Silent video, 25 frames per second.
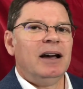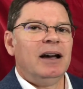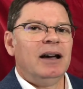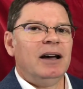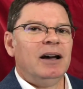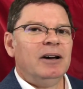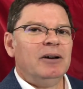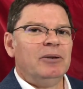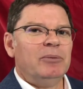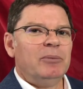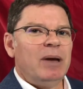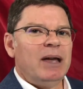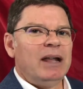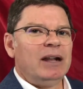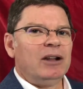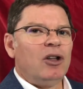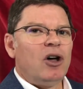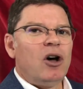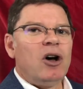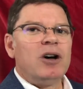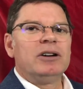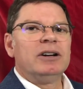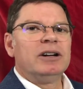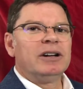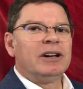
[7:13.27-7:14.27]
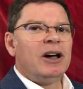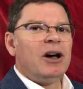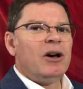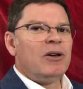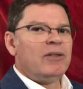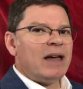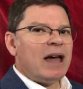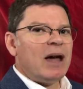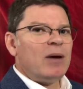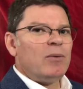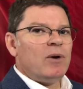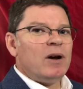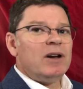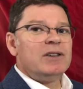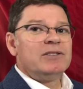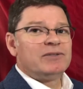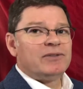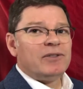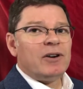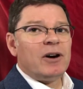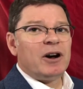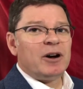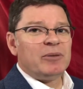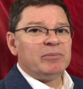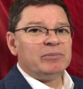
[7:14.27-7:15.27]
Um, and long ago that was
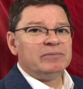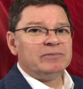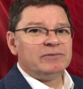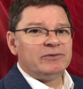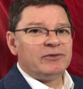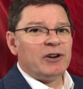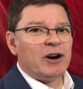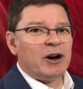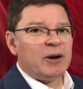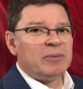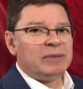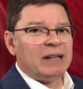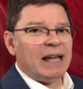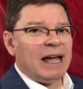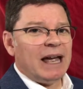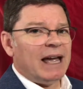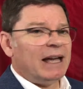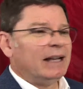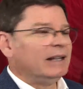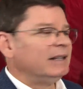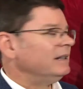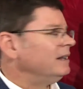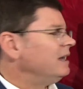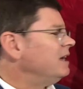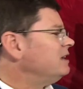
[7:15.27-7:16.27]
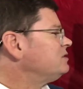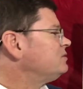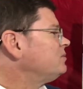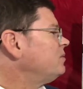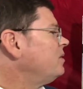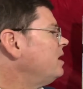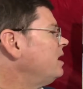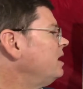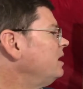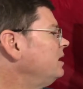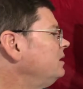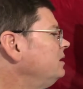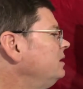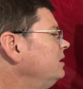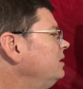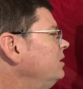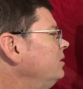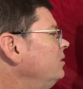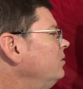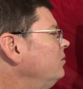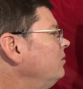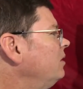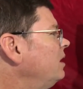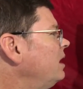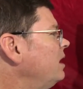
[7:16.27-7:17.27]
farm farmland, and that's why
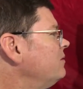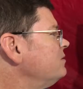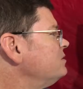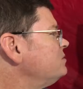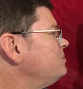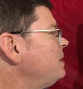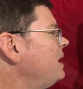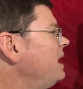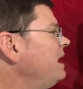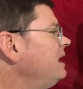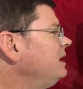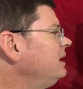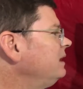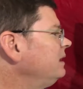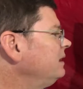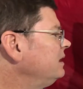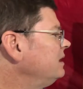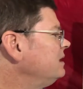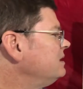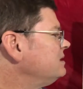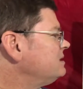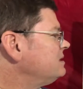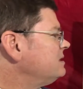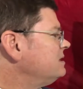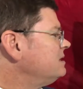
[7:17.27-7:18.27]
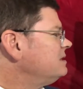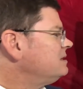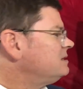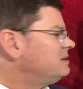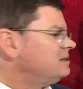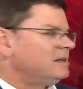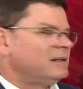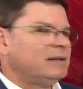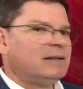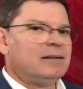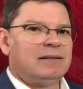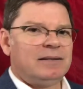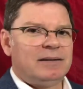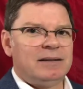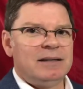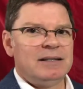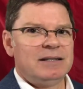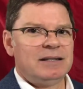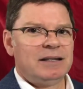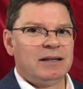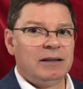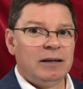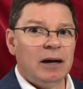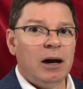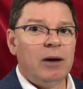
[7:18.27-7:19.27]
when I was painting this, this
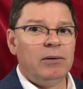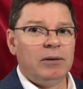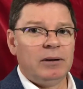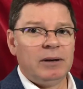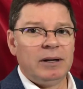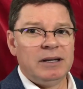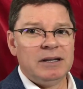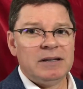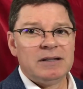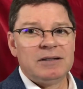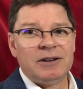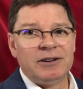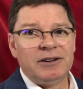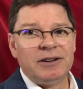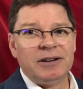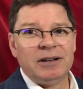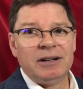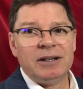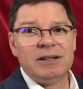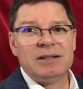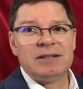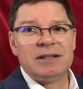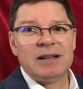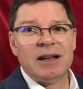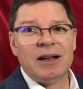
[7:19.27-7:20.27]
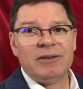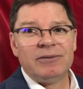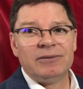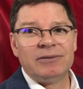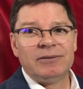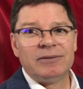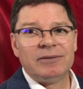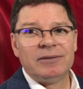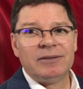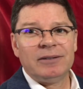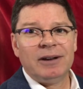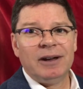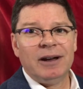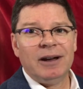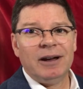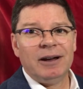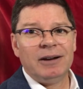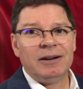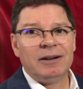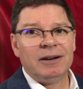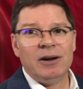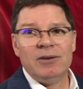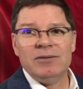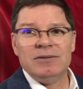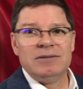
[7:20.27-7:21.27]
this goat inserted itself.
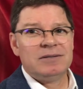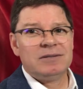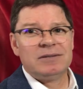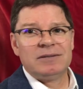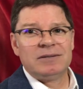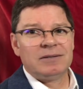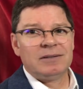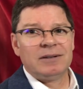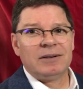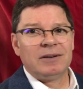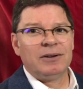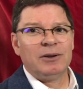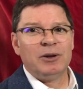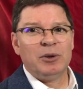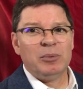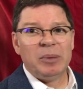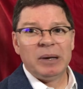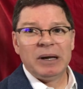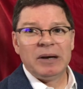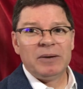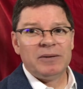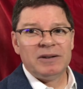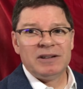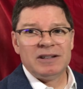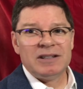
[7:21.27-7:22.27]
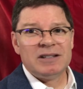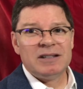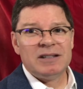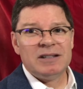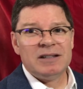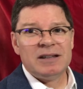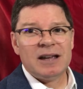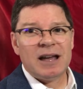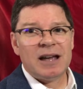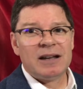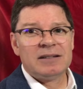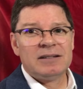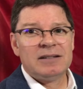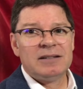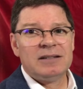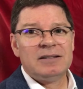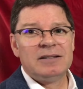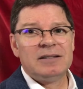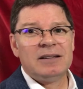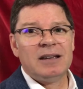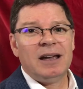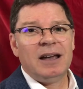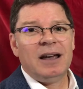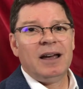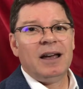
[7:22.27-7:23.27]
Uh, goats are ubiquitous in
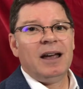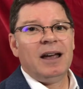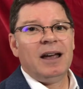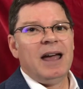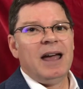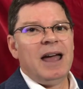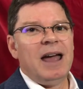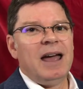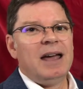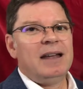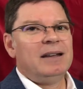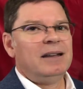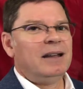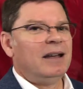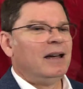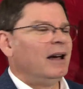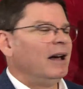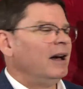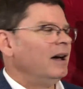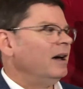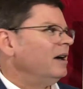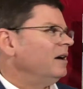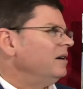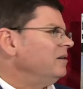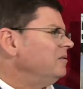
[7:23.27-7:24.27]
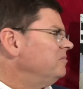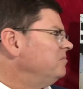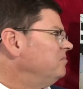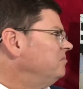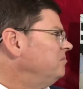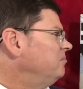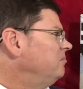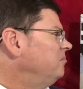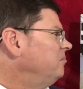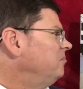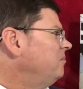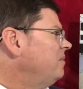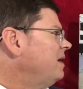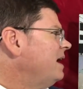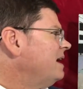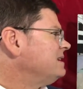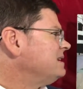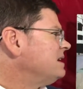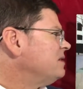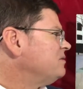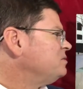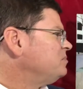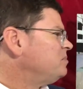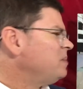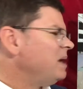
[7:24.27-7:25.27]
Texas. And um,
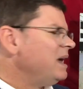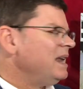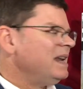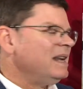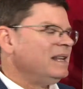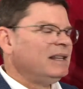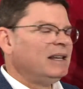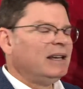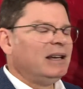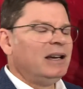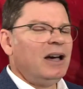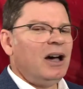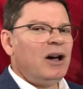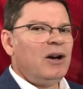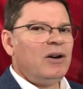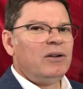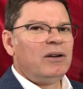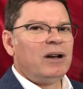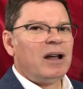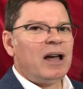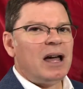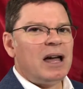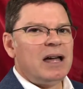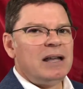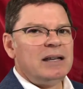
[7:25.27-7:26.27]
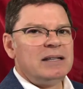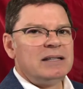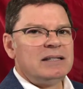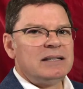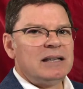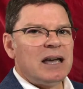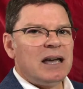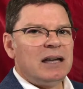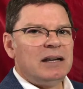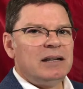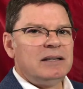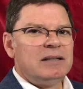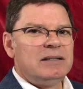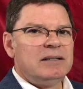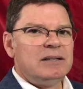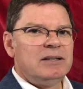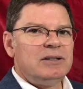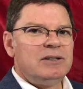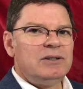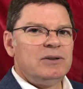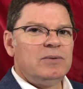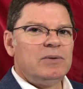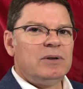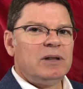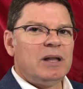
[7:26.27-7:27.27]
as I was painting the goat, I decided to
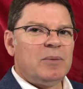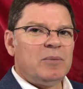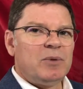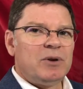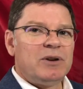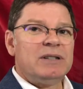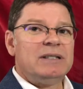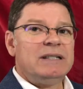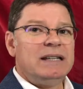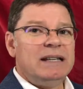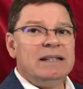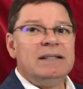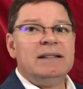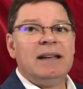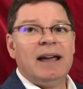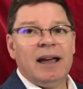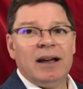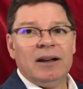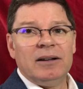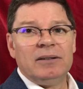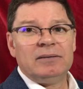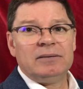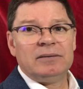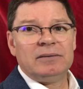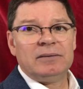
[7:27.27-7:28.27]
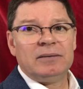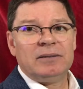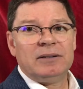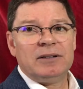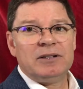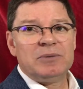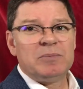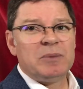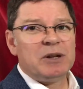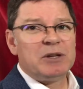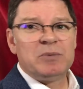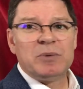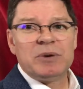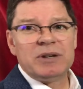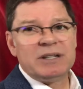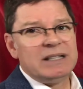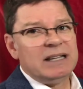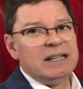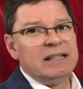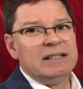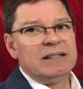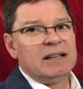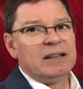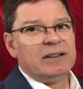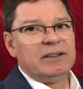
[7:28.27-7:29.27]
do a lot more detail. There's much more
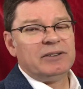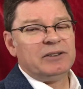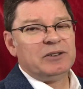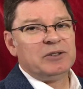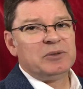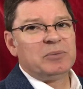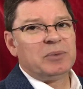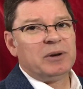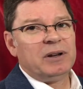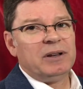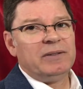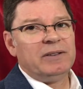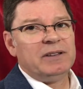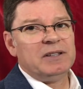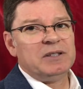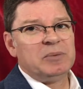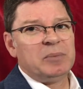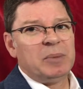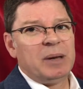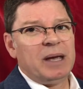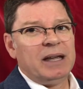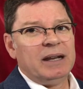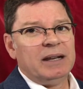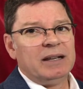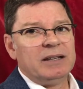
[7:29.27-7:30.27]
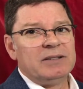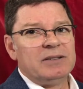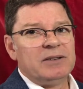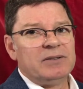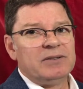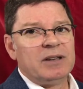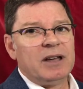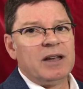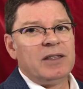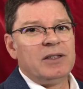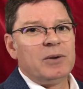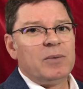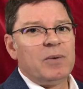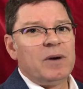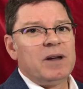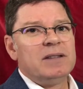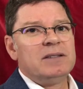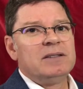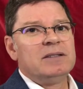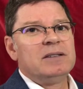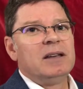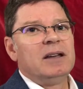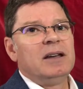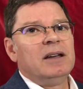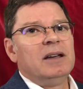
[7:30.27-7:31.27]
detail in those previous paintings. Those other
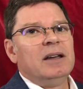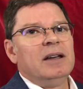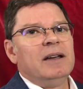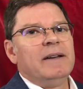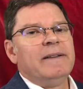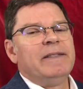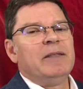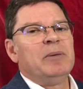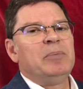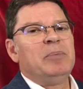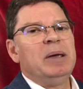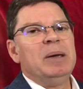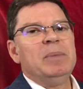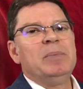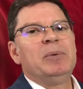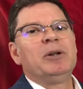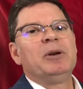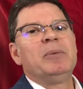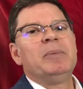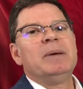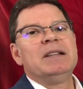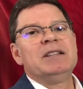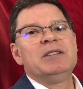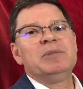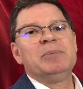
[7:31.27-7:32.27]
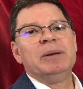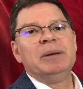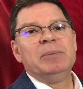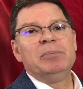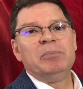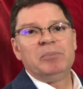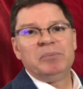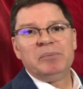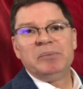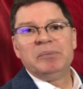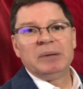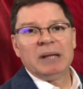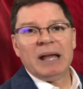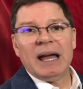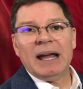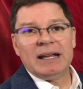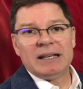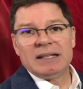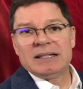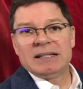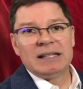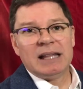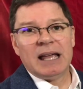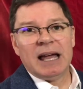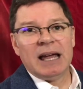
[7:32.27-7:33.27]
ones, the people are meant to be
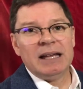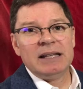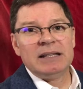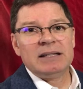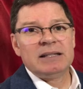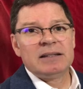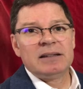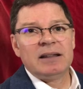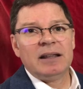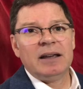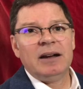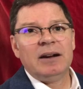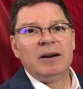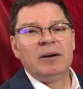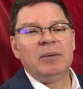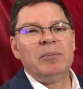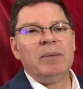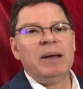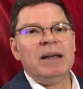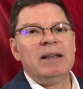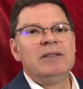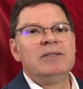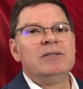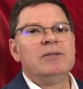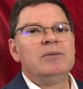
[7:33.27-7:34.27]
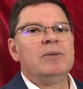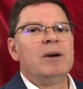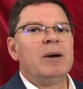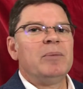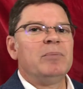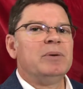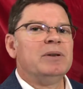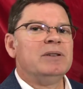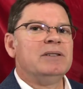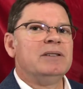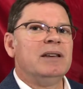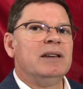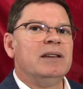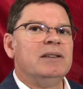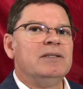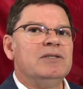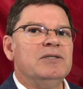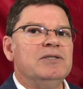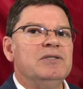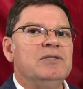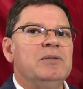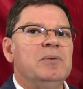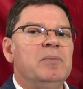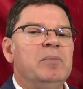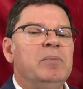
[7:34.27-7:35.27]
blank slates. They are meant to represent
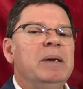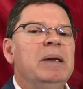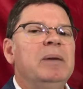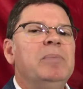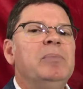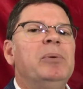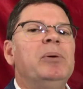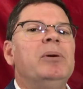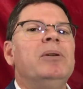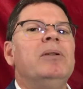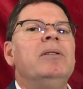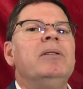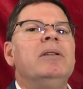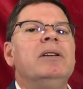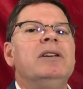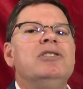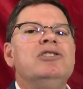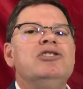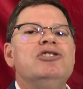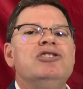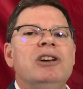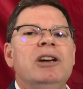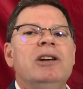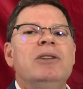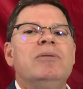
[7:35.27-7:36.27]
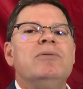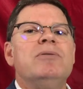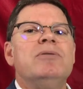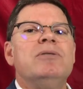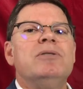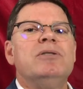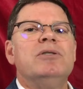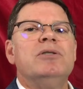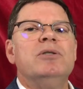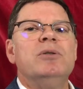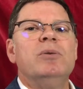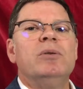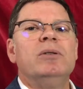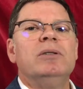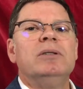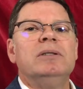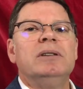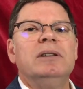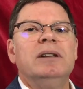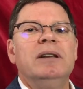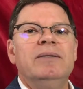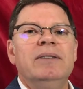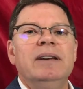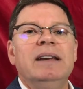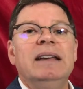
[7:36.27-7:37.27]
just people in general who are
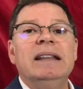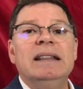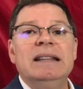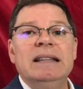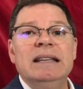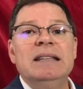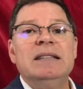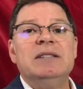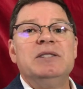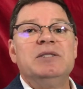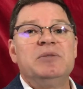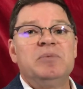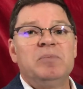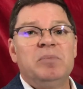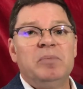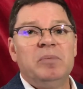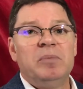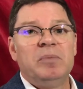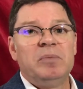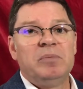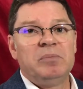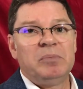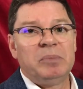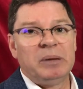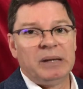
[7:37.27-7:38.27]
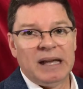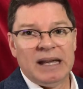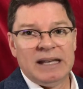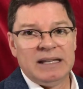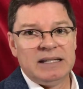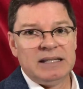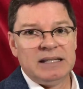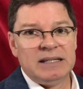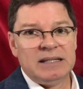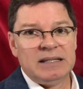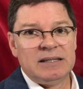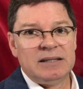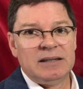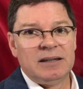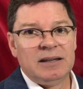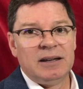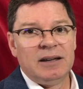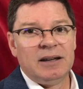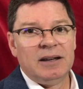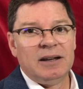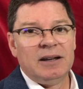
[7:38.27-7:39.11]
living in these places.